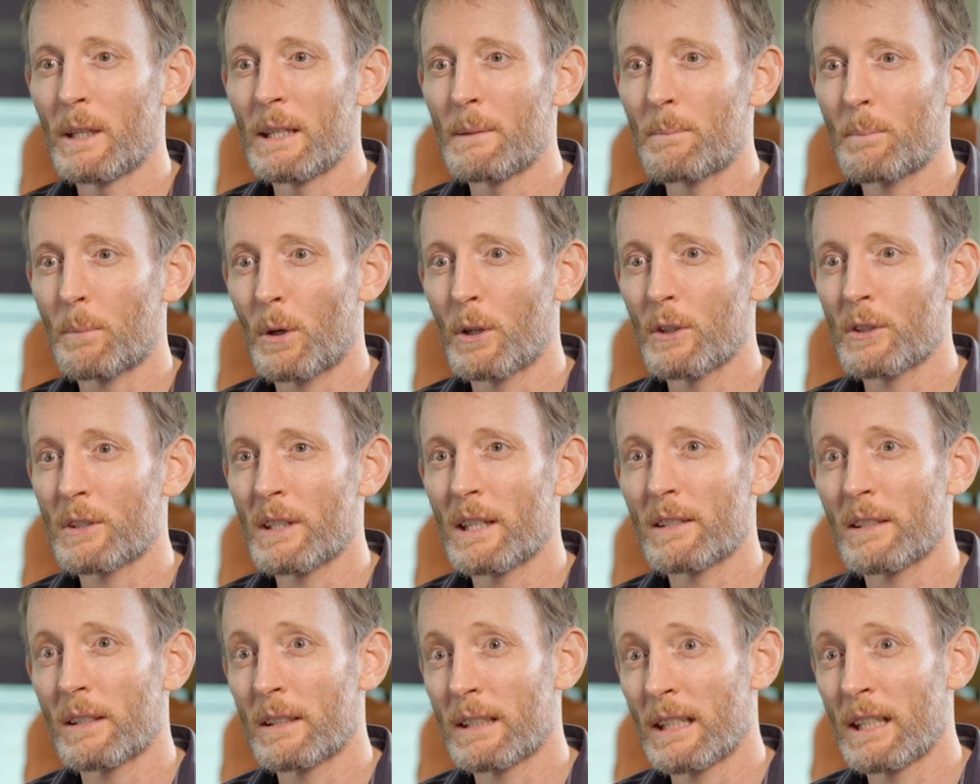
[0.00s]
we
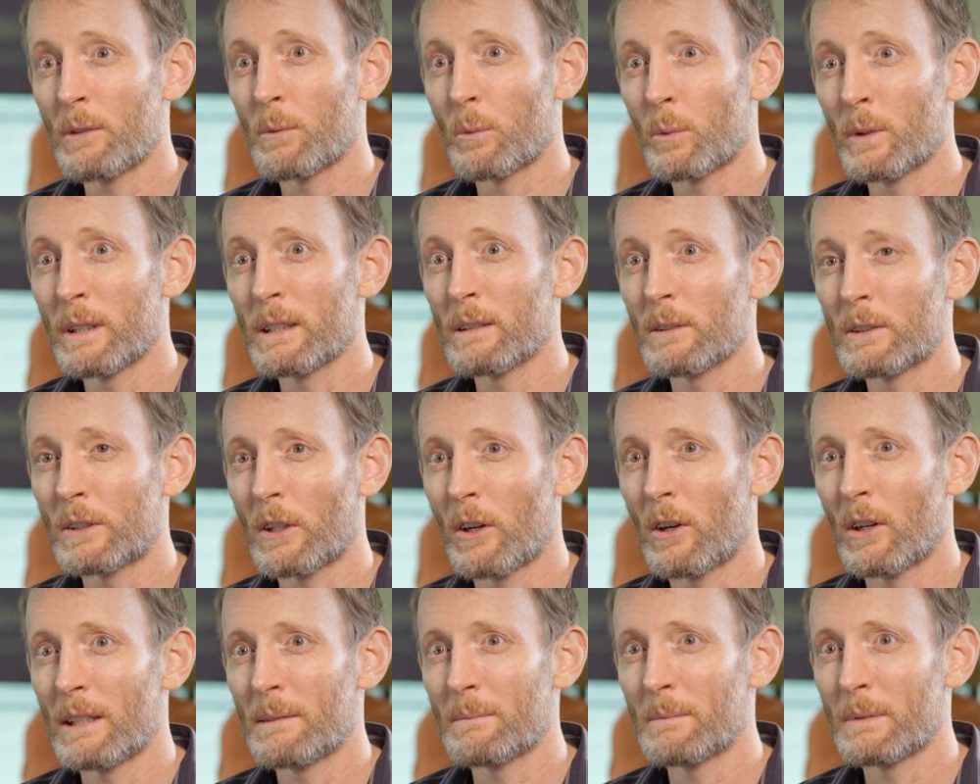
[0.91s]
process it in real
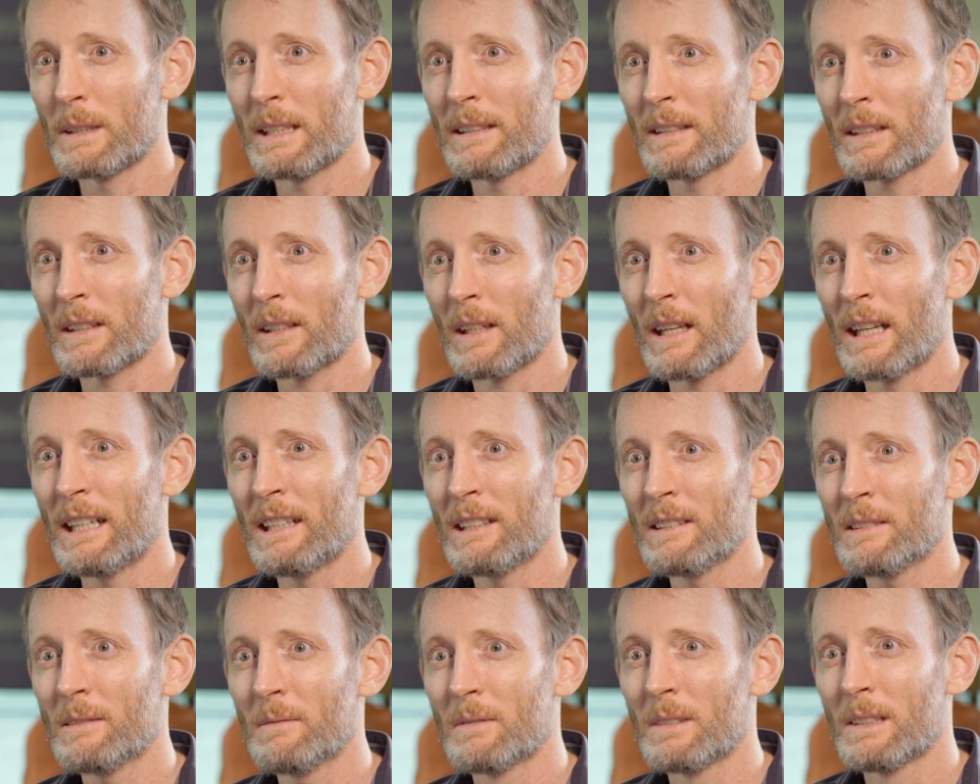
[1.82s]
time in the
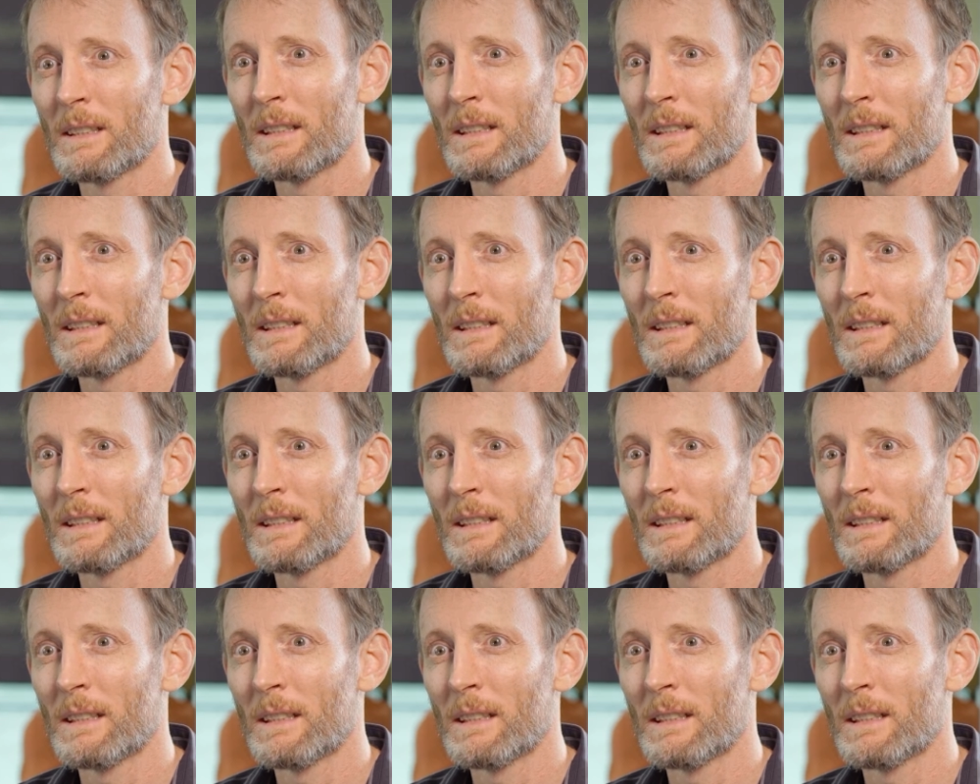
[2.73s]
cloud,